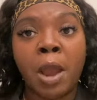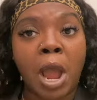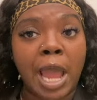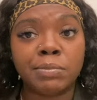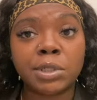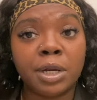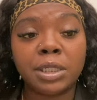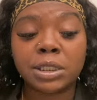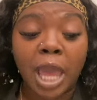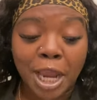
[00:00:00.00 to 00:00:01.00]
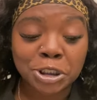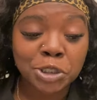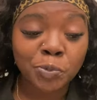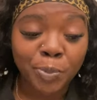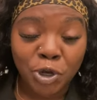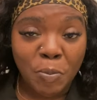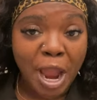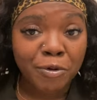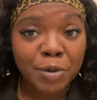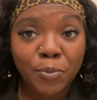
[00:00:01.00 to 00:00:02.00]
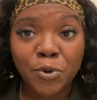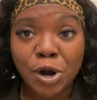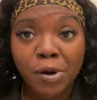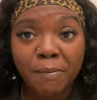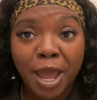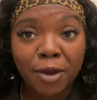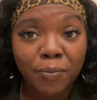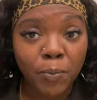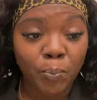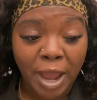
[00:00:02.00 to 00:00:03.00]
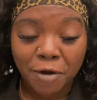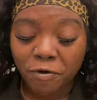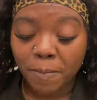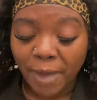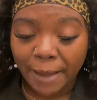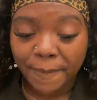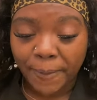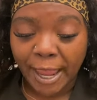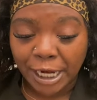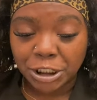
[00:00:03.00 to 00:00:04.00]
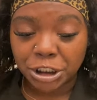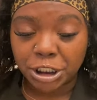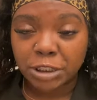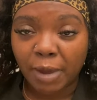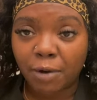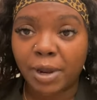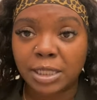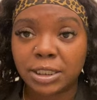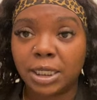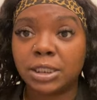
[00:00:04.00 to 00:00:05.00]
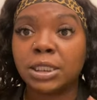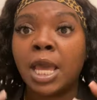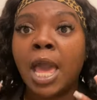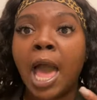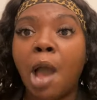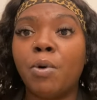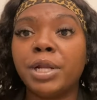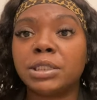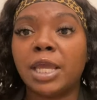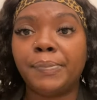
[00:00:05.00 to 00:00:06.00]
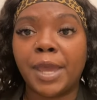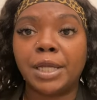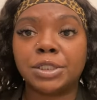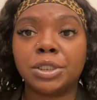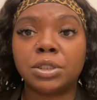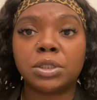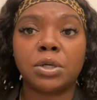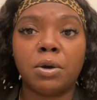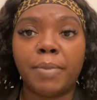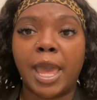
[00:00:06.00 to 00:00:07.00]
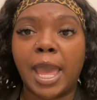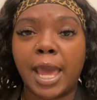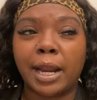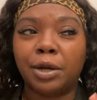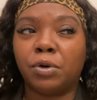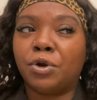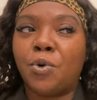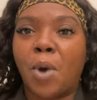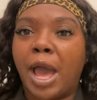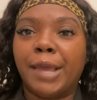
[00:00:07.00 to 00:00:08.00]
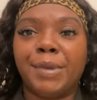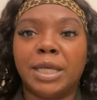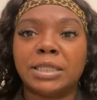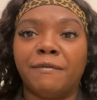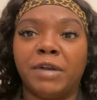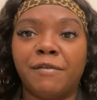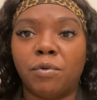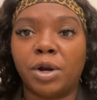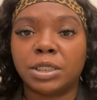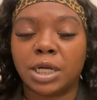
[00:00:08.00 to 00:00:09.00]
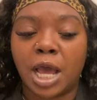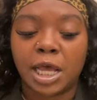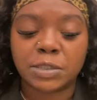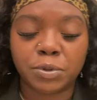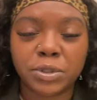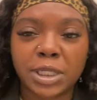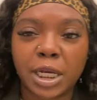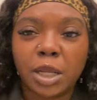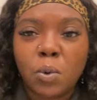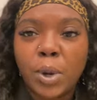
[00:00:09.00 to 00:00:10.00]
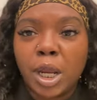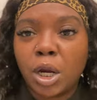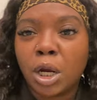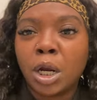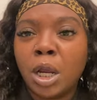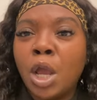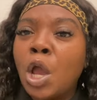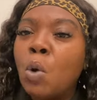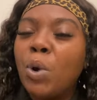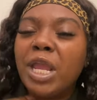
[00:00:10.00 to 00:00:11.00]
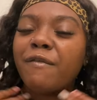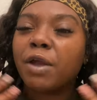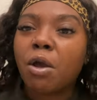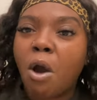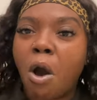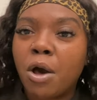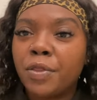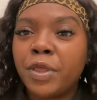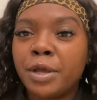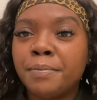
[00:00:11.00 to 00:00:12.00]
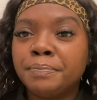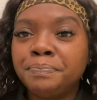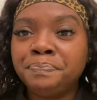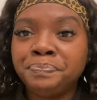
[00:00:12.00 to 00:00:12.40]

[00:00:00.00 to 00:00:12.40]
I'm starting to actually build my rapport with my my my patients, my residents. I want to say patients so bad, and I don't know why because I've never worked in a hospital setting where we even call them